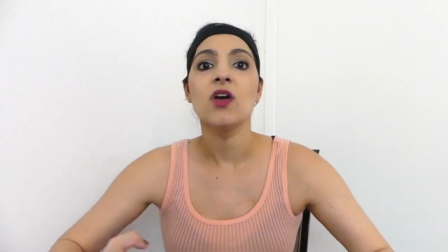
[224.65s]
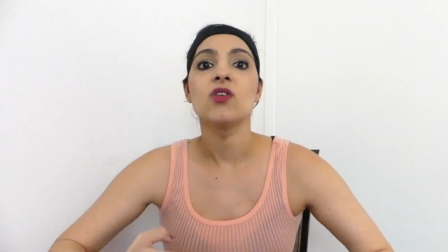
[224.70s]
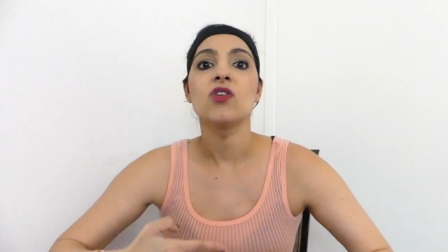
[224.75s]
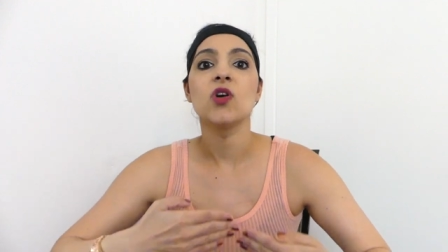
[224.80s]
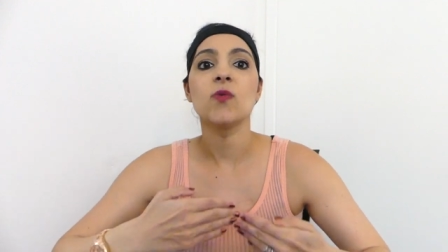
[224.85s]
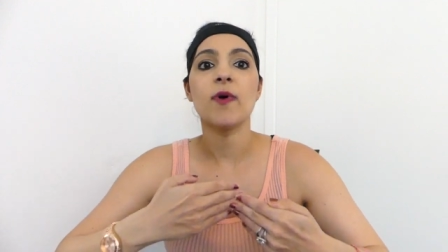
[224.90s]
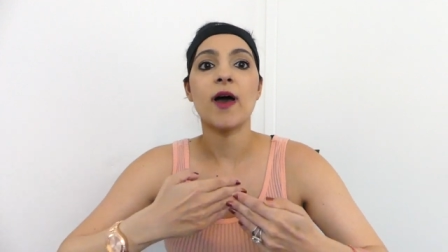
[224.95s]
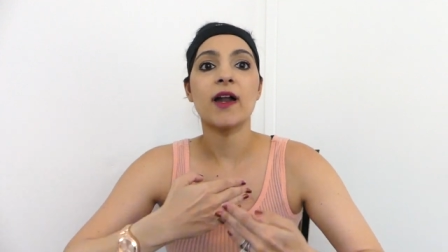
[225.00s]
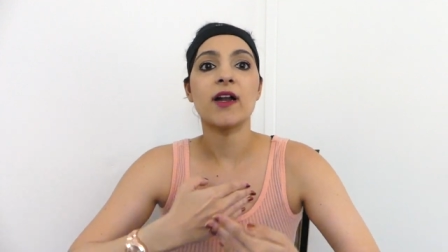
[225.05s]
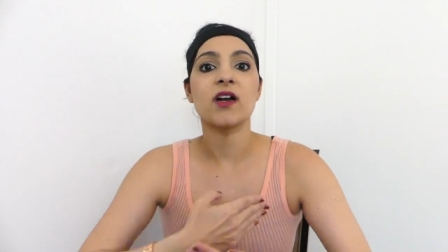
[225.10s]

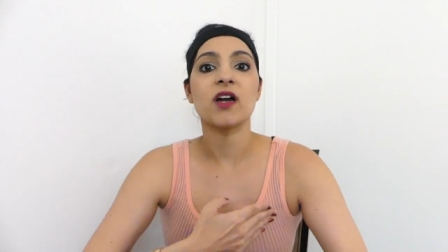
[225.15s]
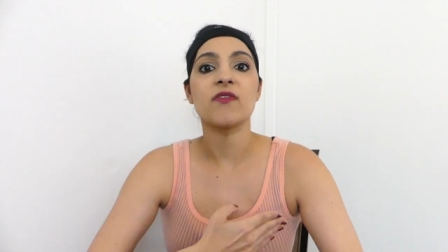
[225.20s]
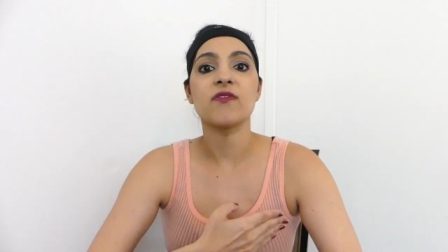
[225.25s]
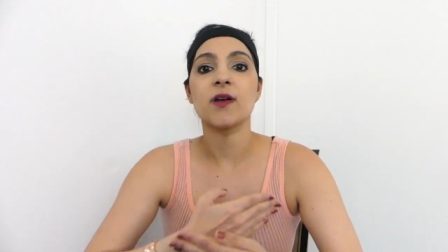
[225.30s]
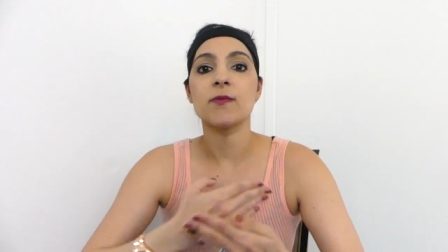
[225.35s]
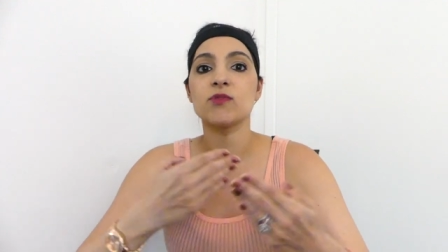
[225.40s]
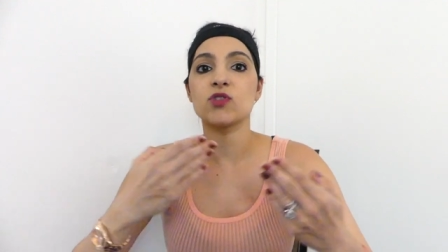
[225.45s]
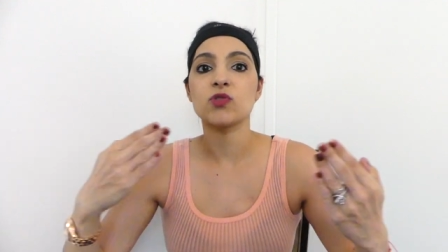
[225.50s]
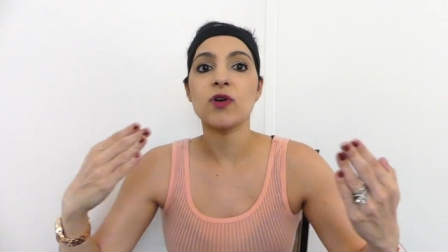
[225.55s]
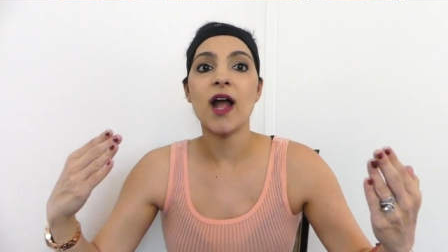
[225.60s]
no matter if
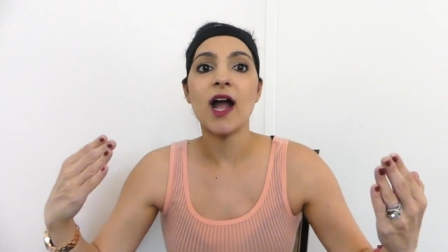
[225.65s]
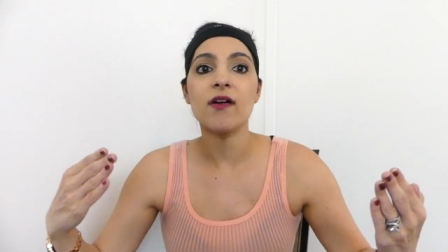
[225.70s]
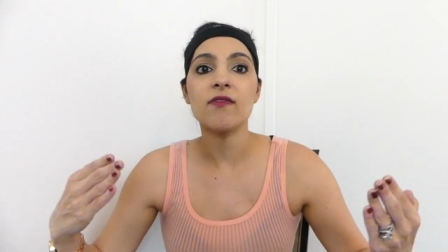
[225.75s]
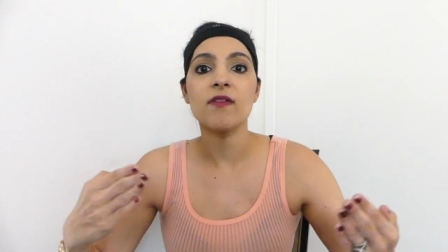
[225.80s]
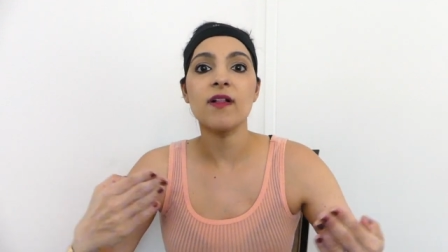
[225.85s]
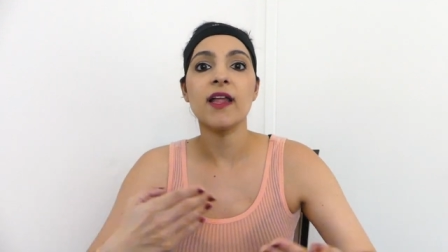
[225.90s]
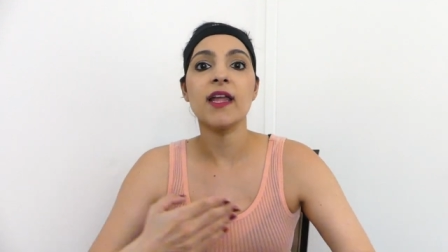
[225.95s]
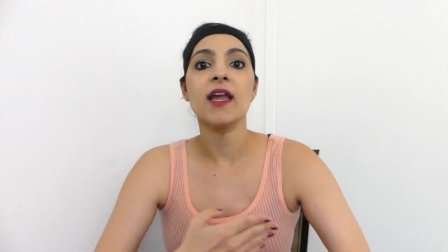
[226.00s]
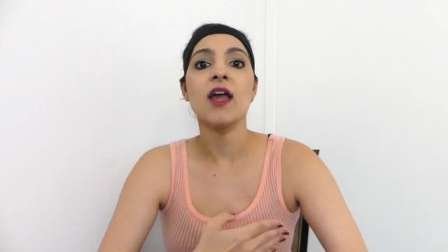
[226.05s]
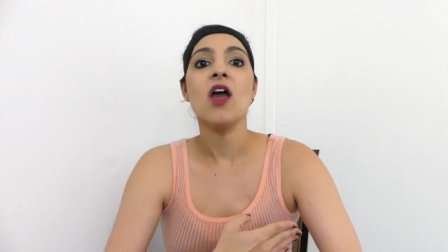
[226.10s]
I'm
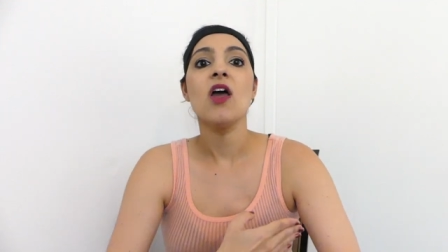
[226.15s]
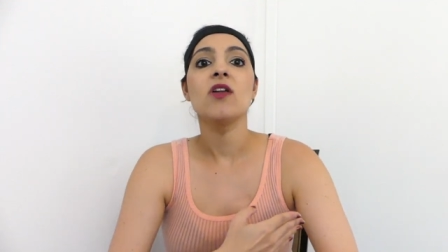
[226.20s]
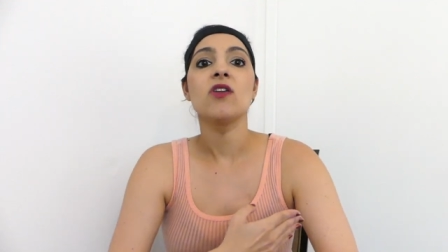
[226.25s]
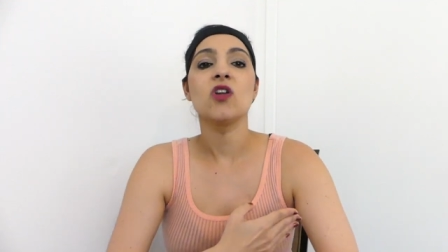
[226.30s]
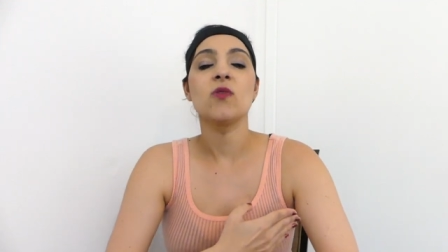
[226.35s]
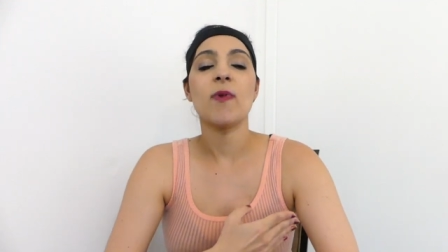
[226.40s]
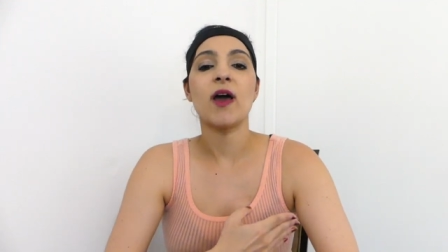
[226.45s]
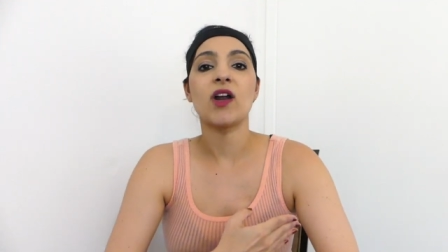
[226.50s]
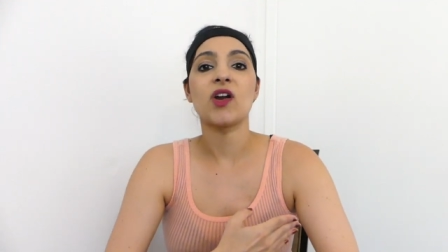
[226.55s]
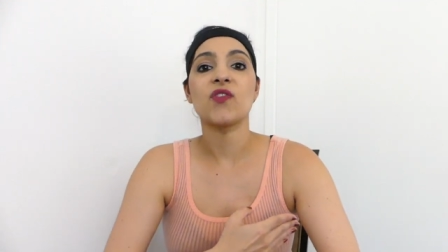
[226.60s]
traveling,
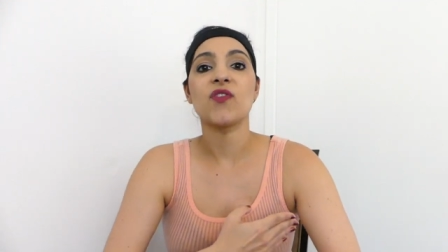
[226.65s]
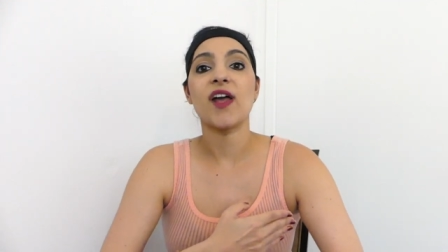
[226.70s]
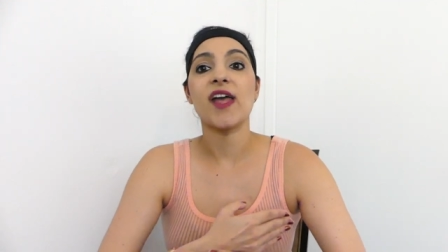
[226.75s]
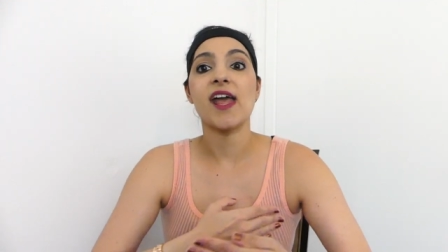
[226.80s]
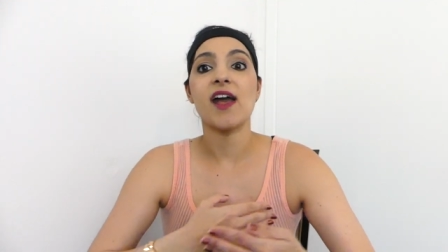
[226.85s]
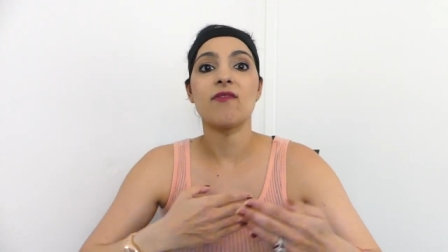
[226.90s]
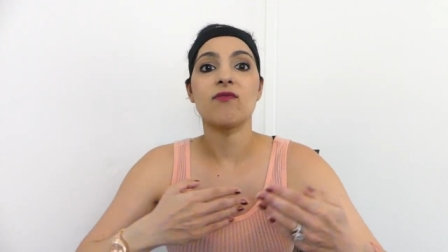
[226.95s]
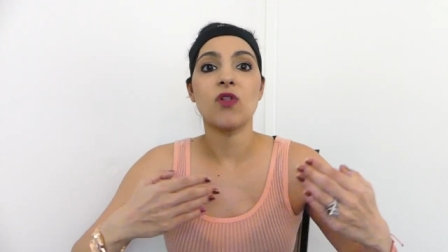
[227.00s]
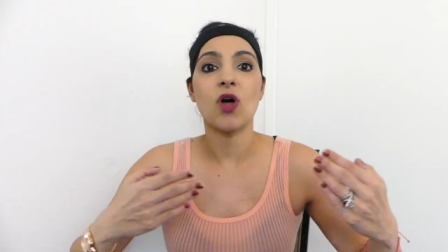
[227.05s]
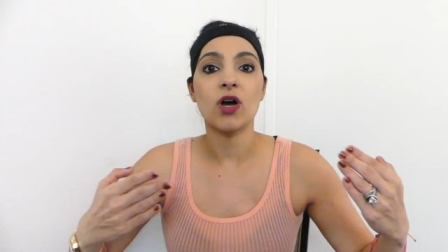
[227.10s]
no matter if I
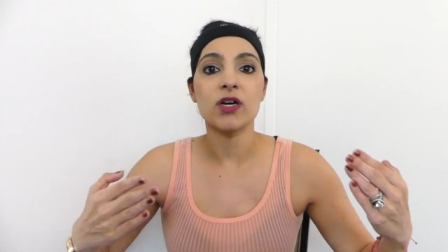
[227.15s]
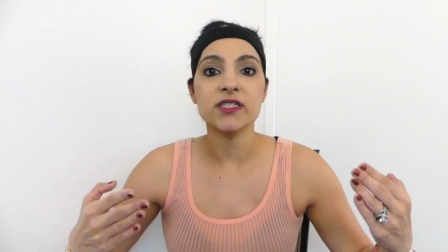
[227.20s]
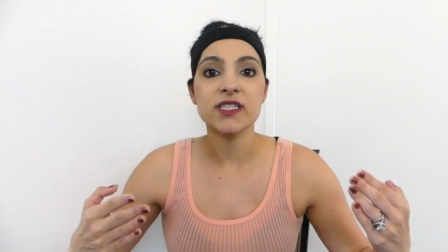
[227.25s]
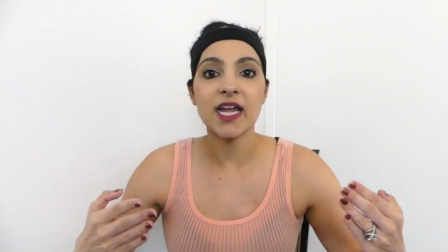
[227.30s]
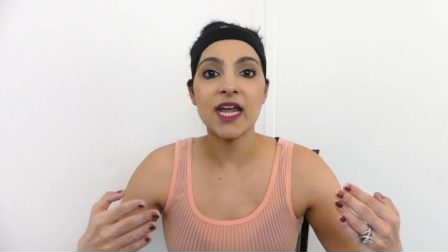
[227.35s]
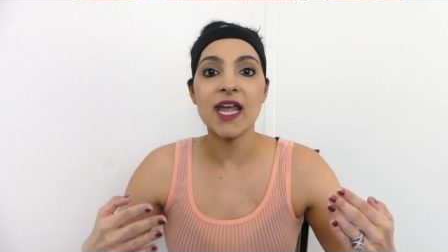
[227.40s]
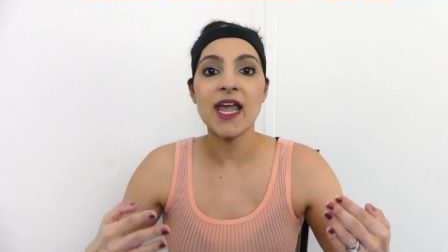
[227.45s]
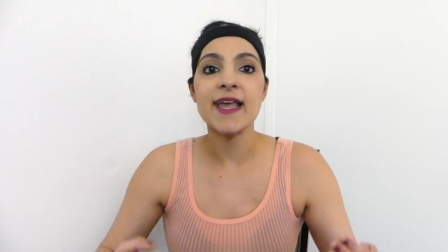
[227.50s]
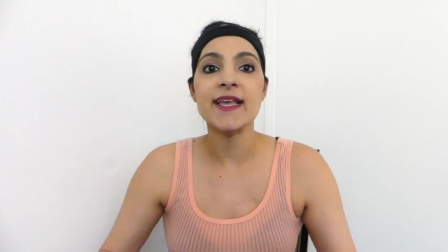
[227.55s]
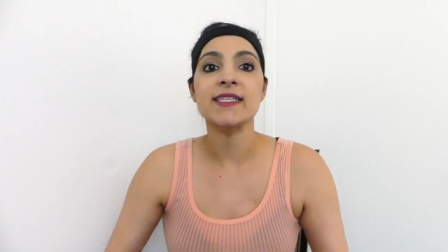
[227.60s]
have long
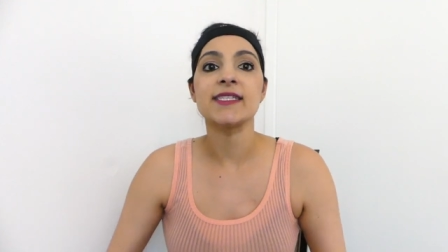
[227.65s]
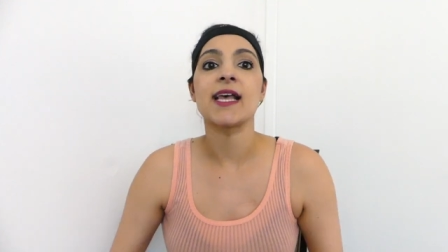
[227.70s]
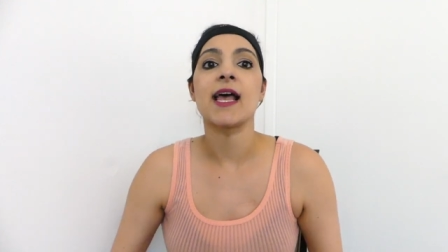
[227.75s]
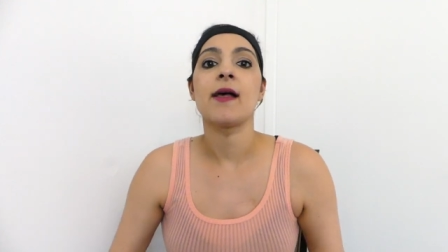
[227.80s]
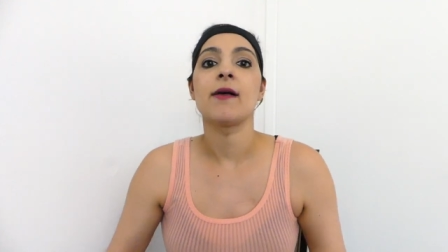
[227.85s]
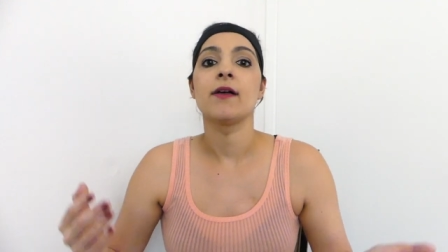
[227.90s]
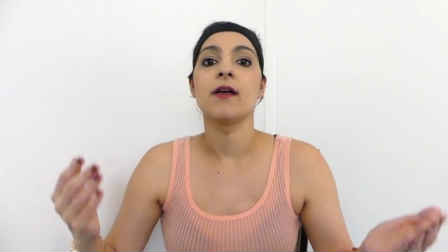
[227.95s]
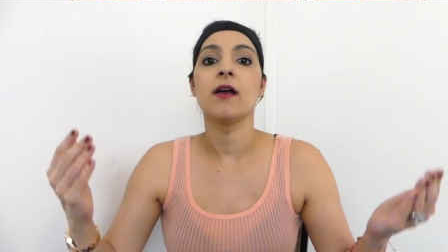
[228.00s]
days?